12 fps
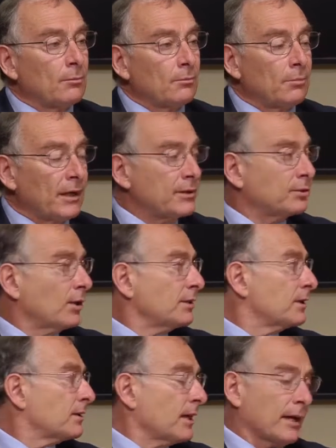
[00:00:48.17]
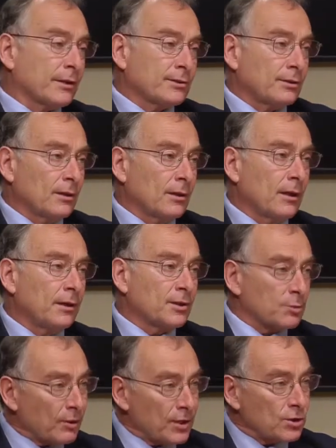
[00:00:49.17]
based on the text. An
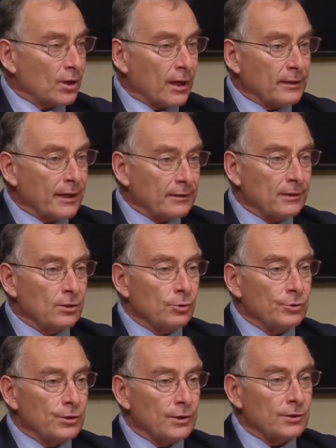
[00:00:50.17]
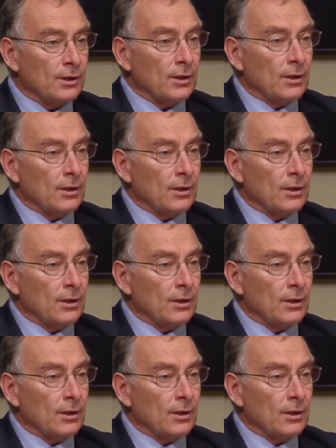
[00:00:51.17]
expression I like to use is,